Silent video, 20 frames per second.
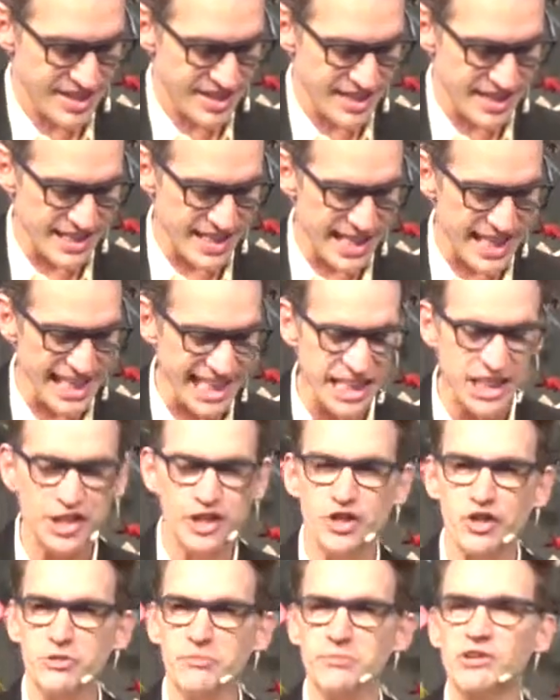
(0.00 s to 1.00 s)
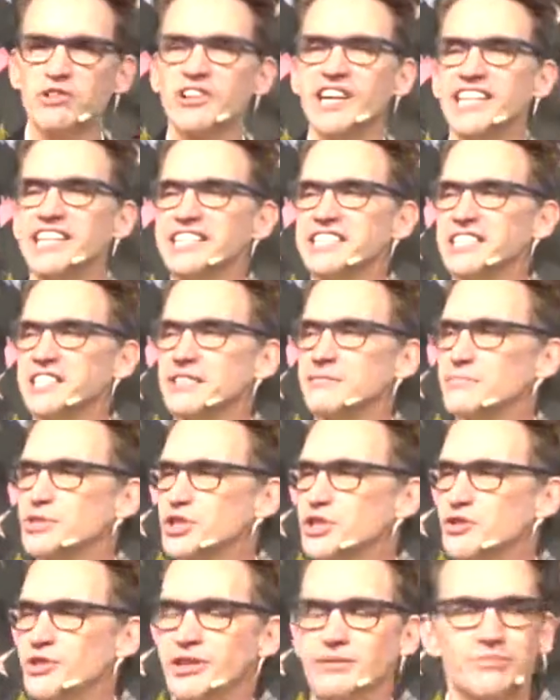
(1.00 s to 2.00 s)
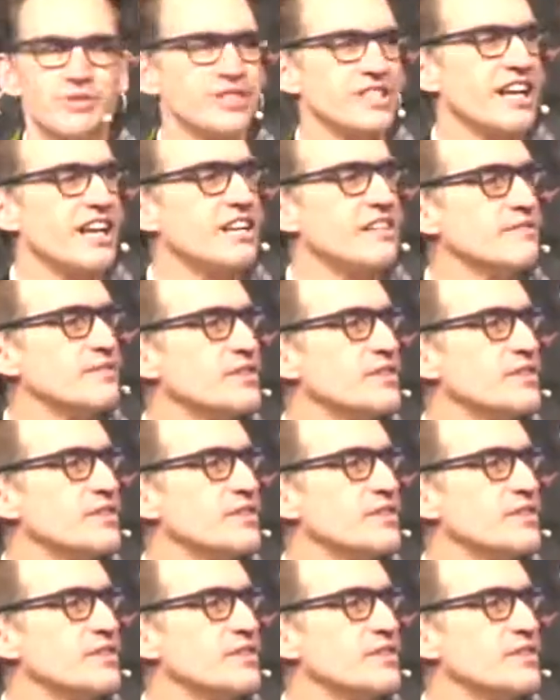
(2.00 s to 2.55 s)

And then he enumerated them to himself